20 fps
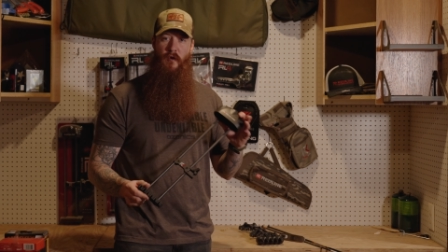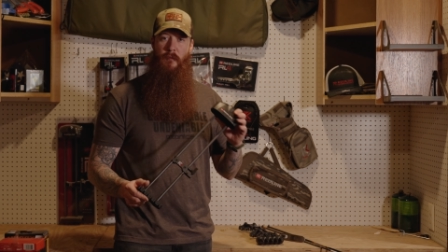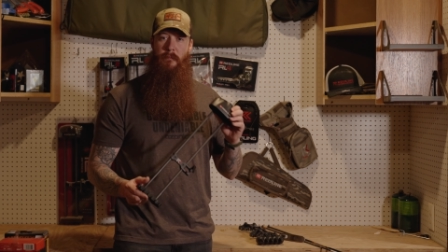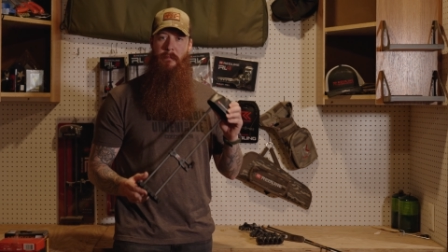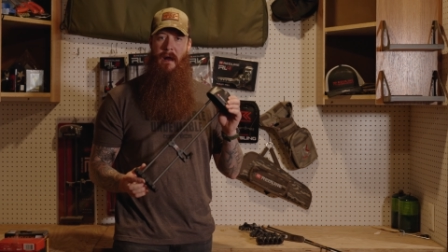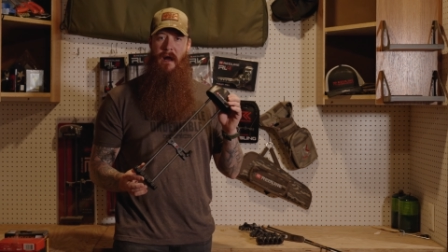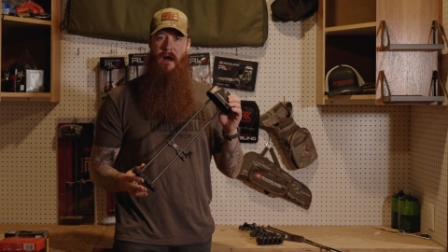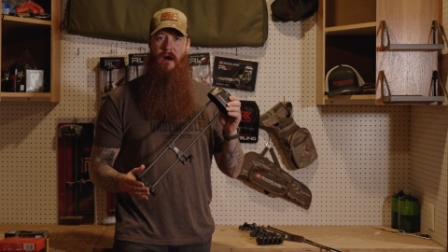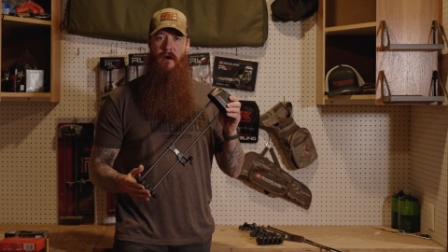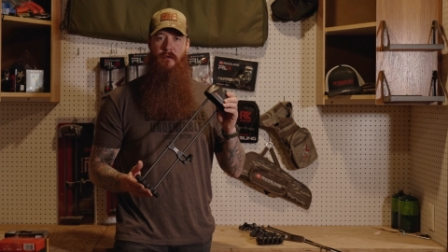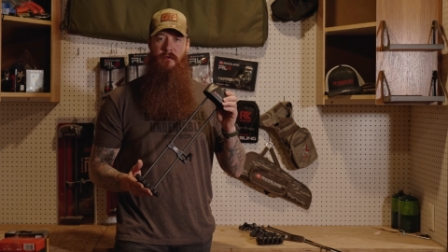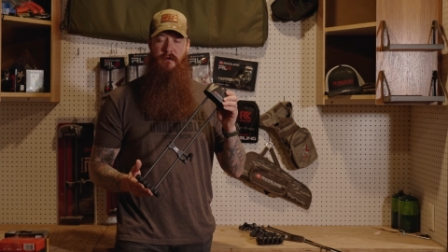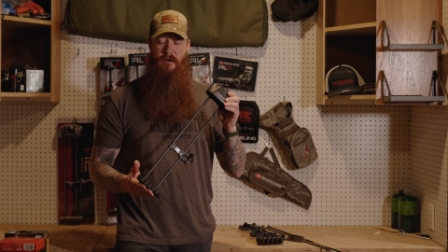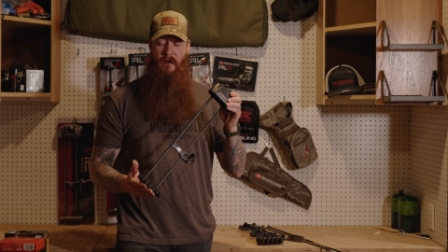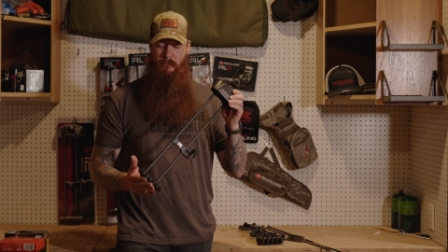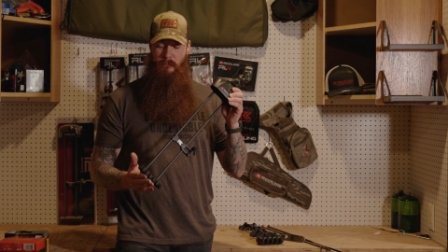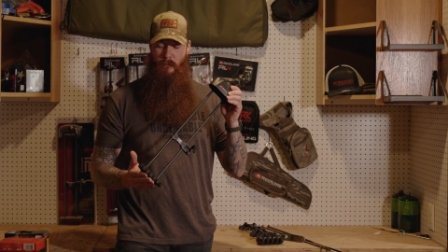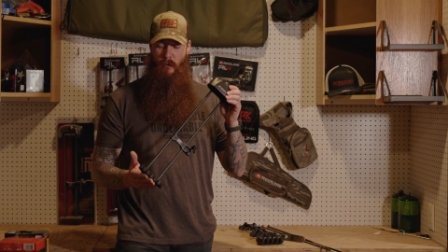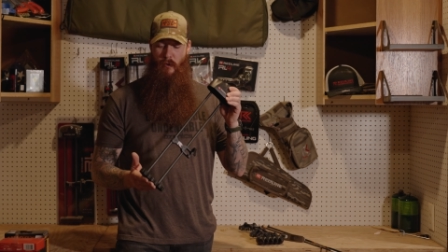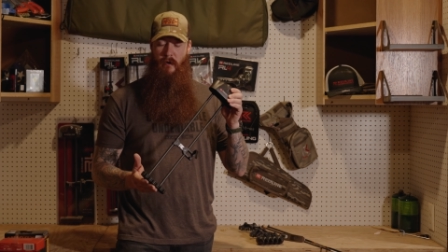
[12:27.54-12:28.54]
pound
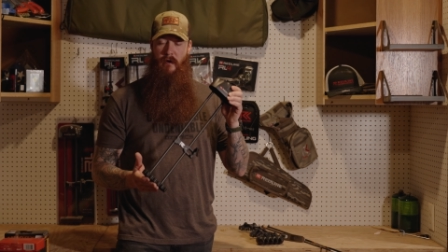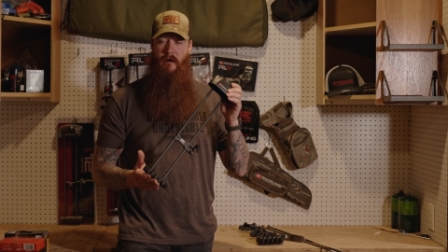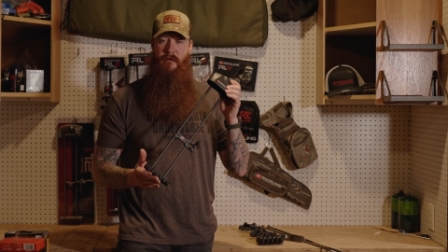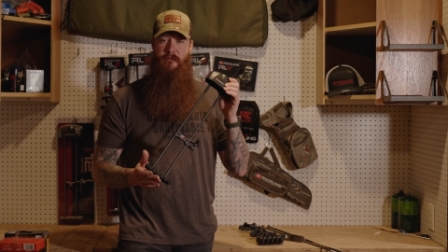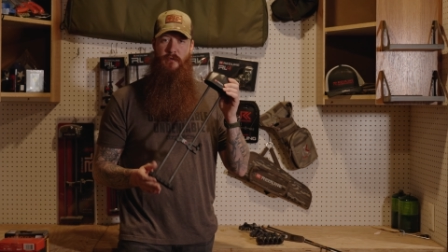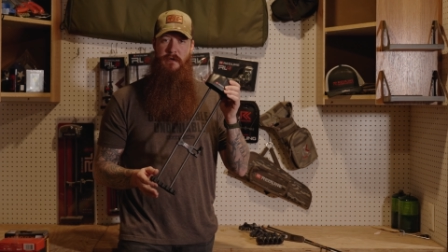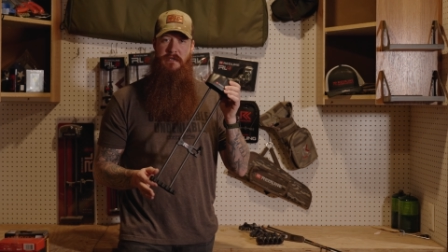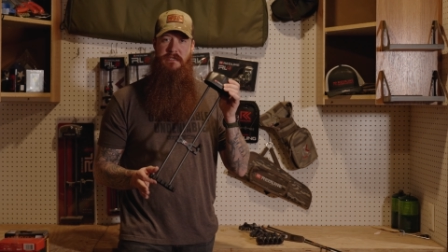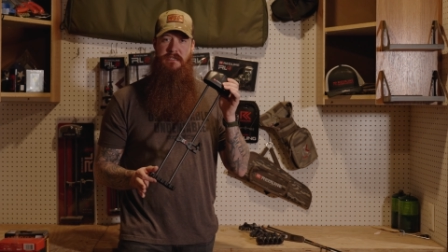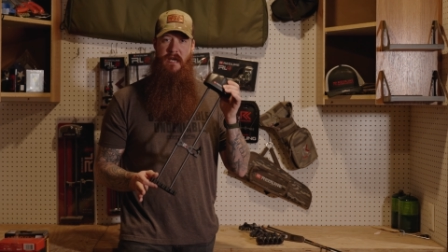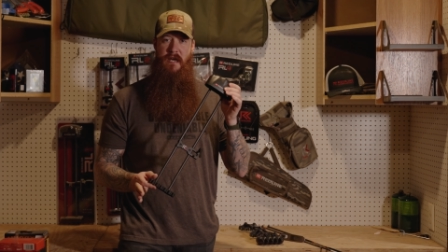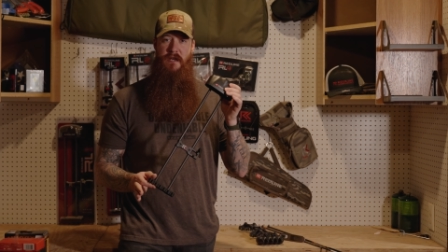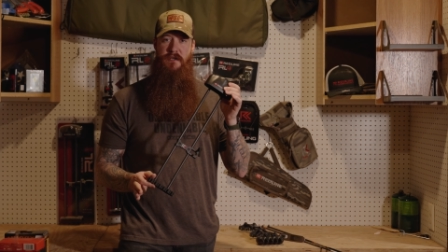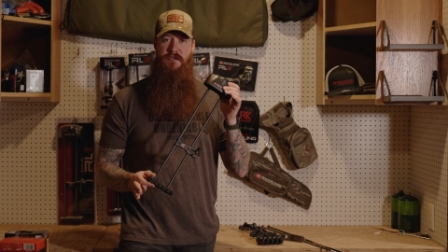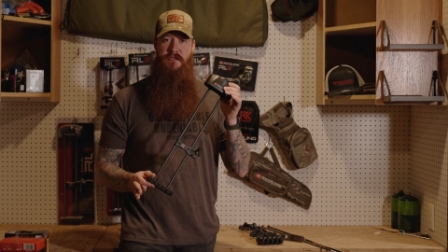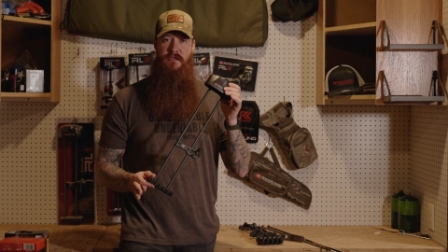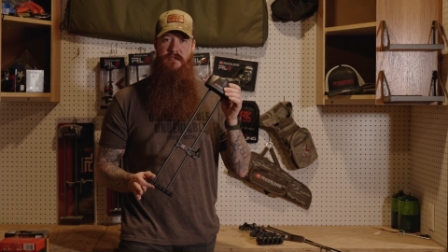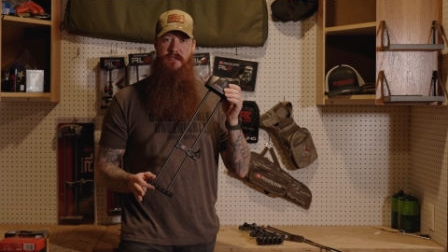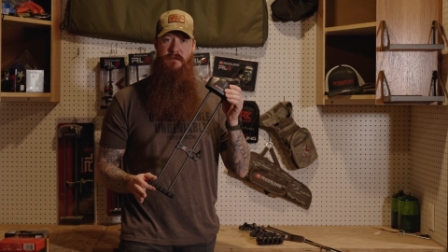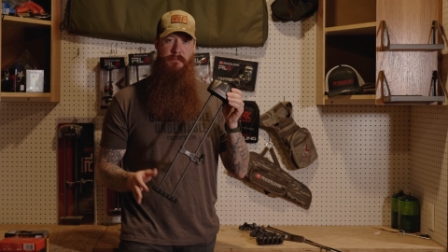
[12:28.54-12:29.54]
more of
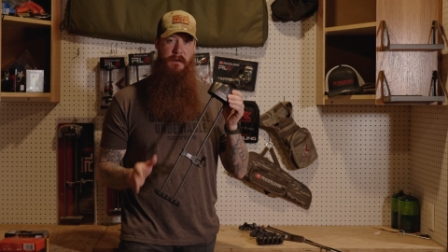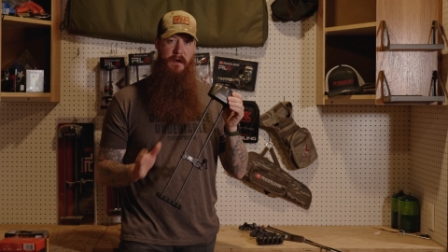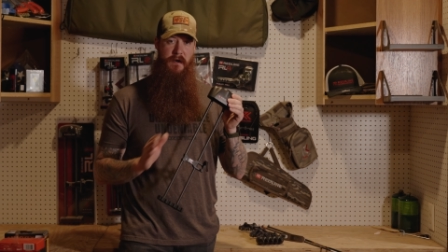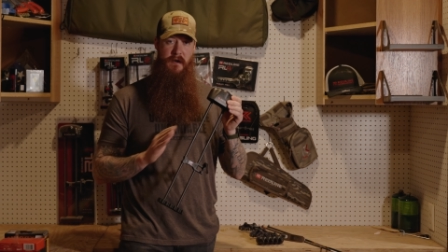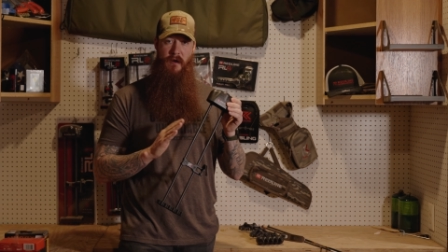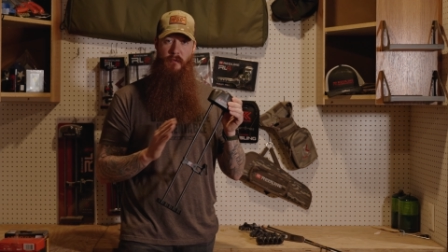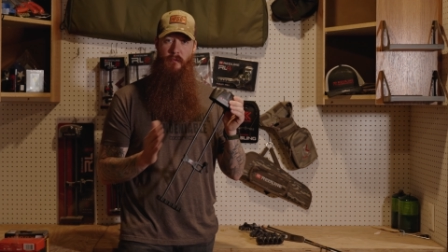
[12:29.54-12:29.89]
retention depending